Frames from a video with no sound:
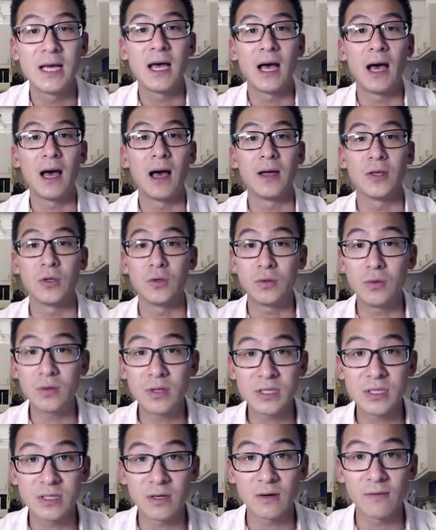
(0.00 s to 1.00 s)
Uh, you do
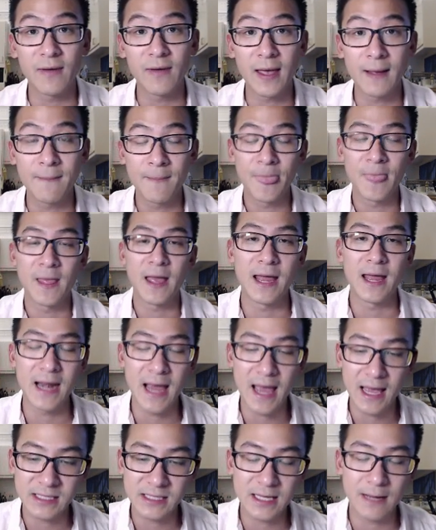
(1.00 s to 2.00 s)
the survey and
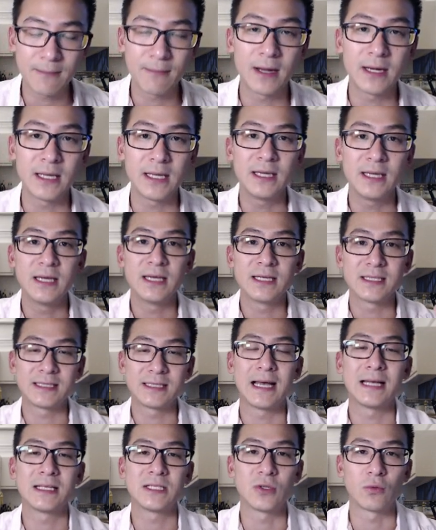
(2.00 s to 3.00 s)
as that money
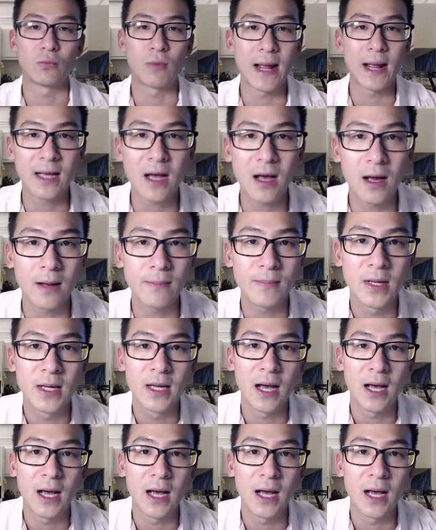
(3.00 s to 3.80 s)
starts to rack up,